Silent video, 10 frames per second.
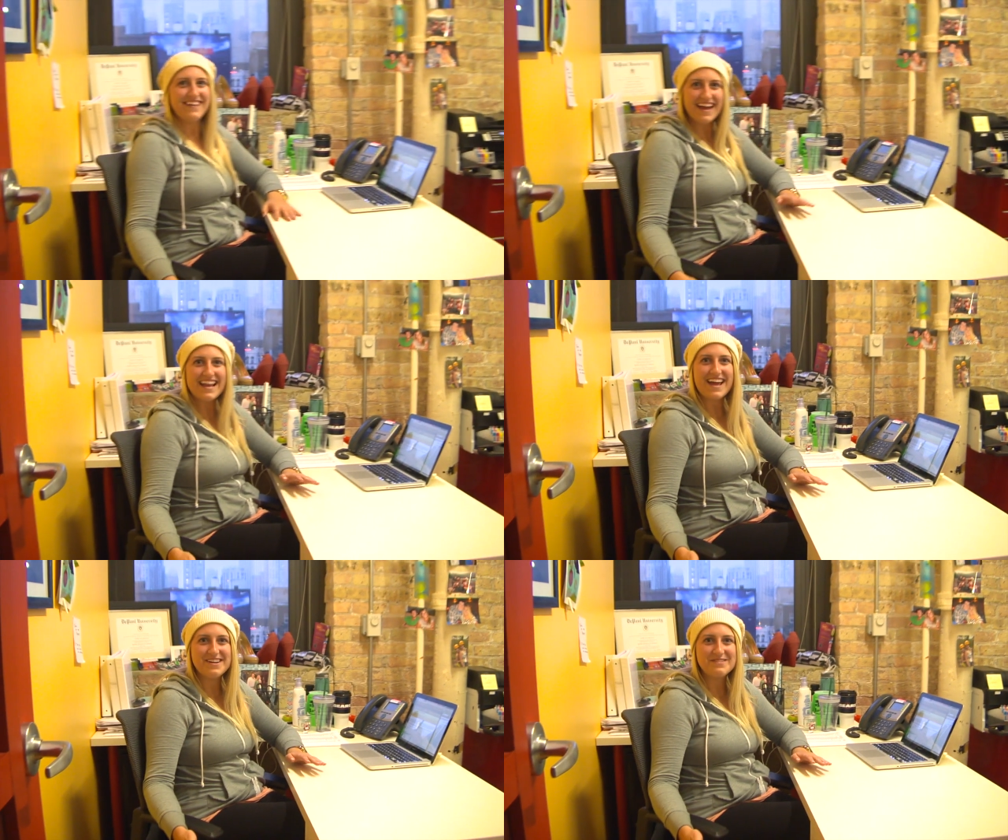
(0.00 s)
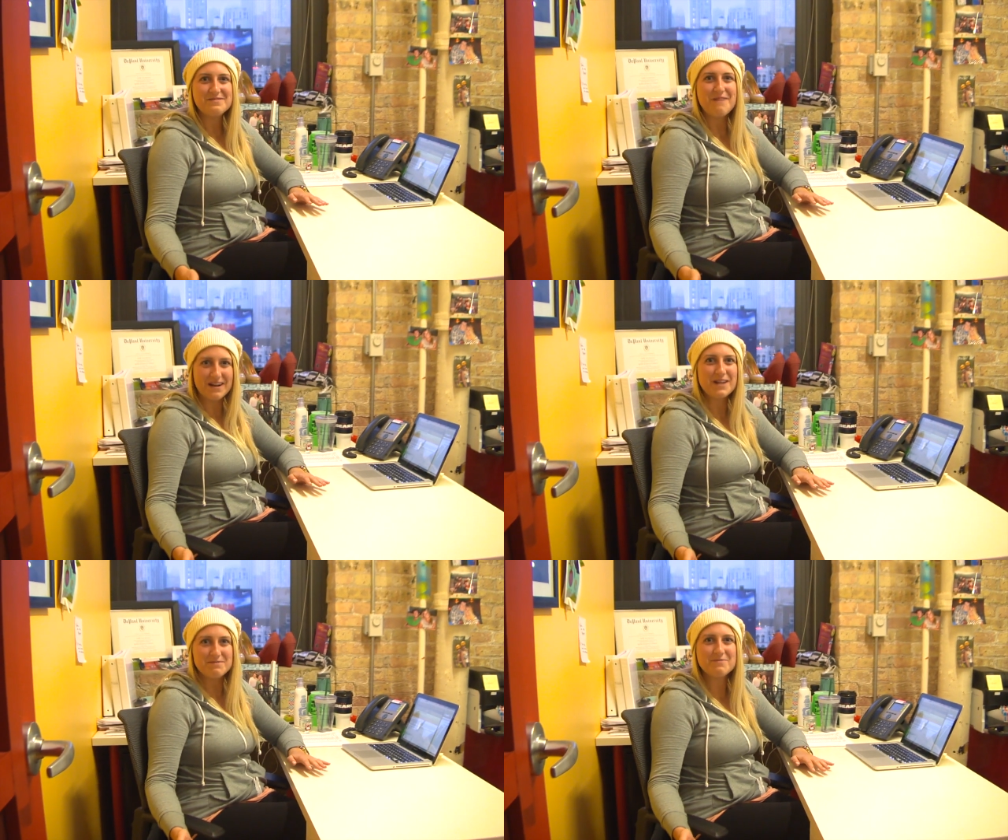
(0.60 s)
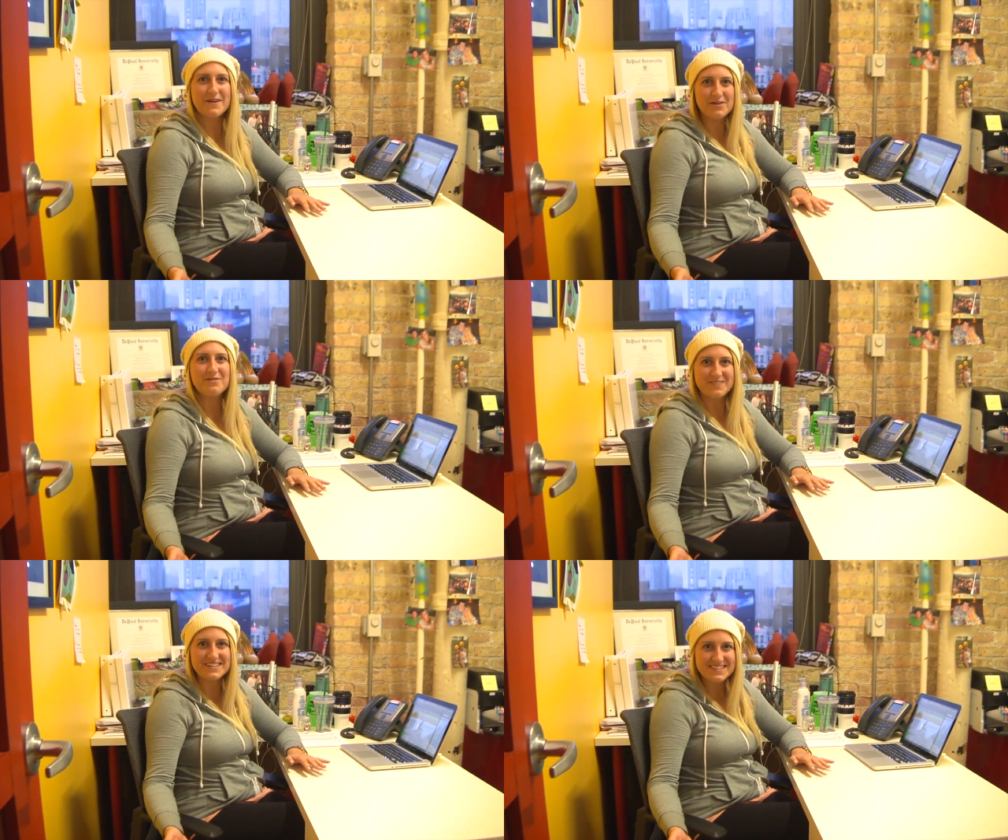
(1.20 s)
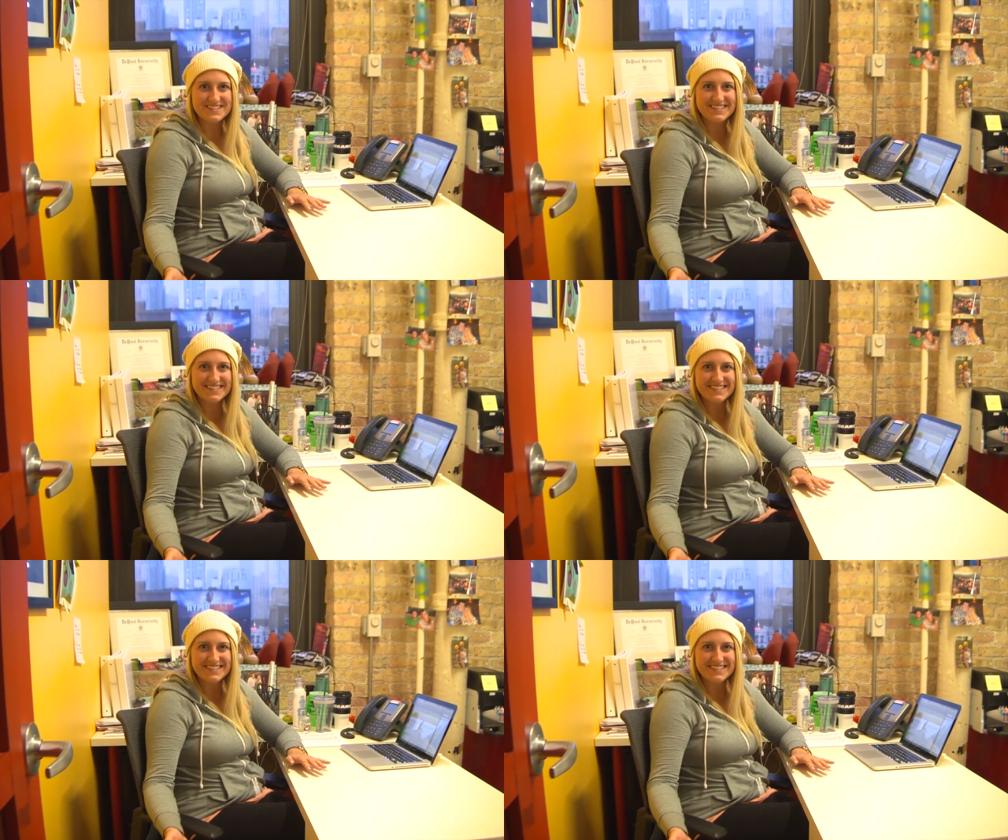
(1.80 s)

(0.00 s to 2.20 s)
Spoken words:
Hello. Welcome to my office.